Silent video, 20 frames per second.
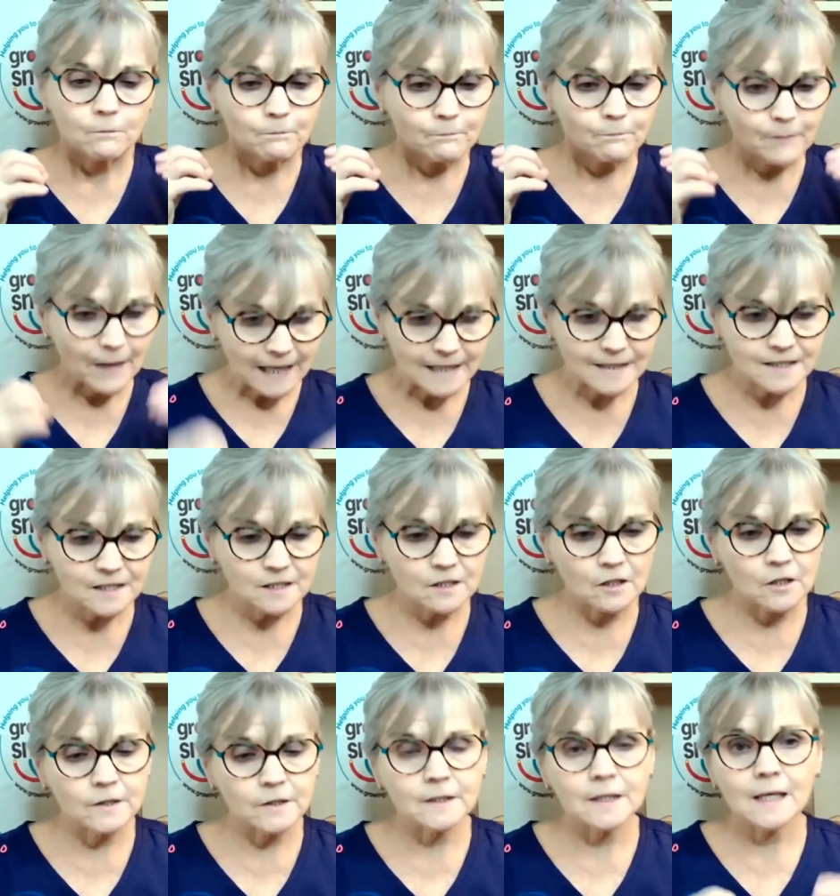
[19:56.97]
Based
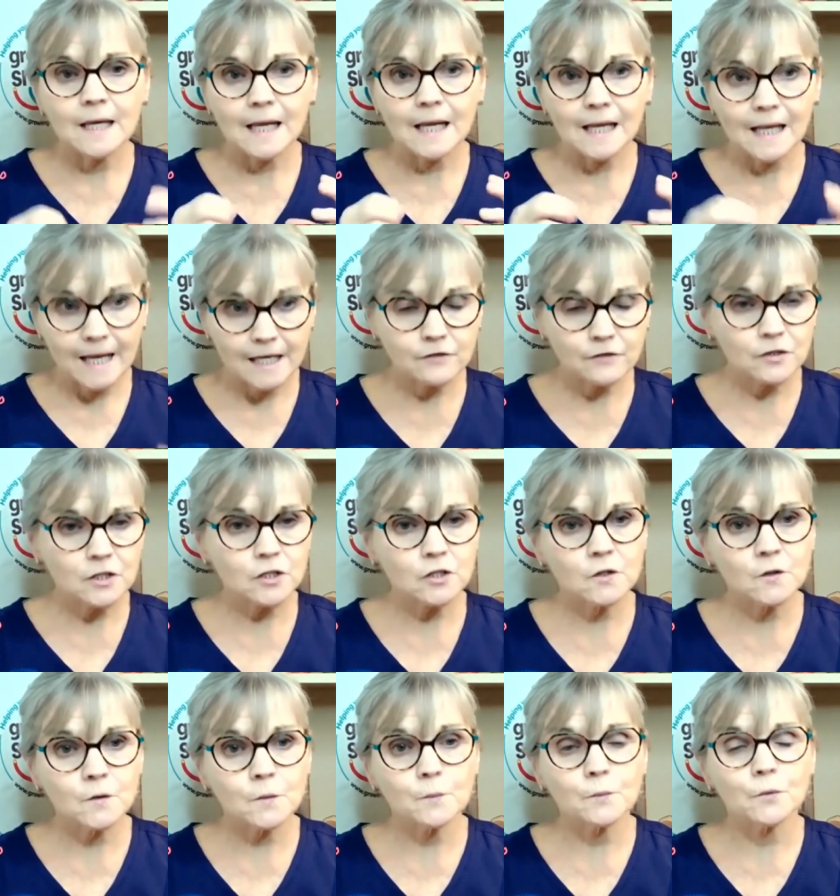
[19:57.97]
on electric
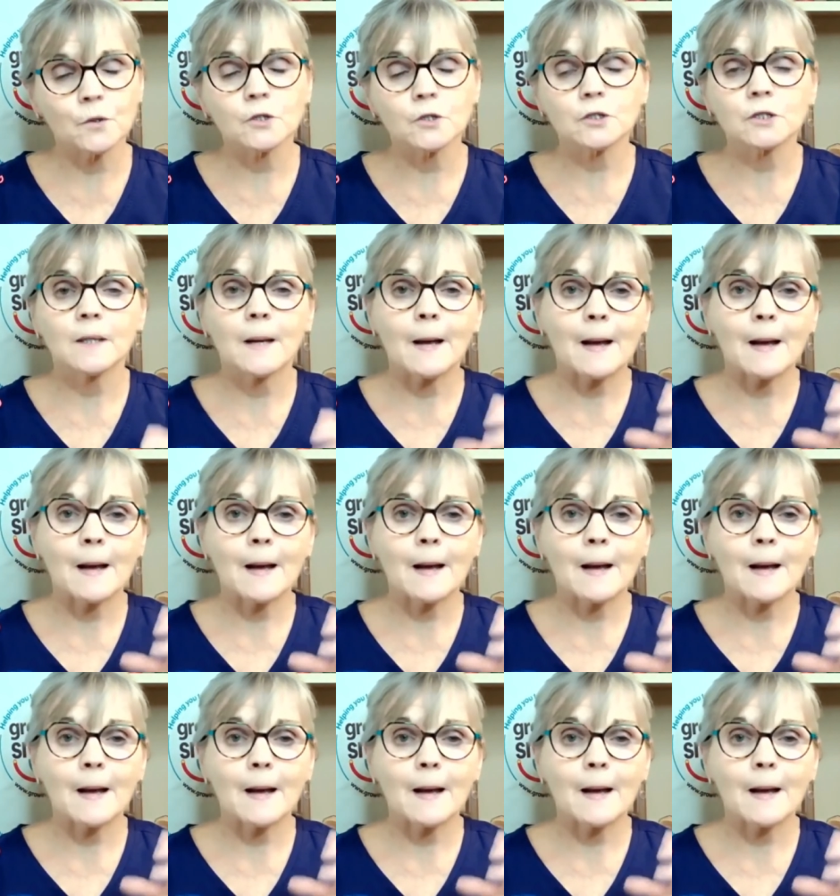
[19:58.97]
toothbrush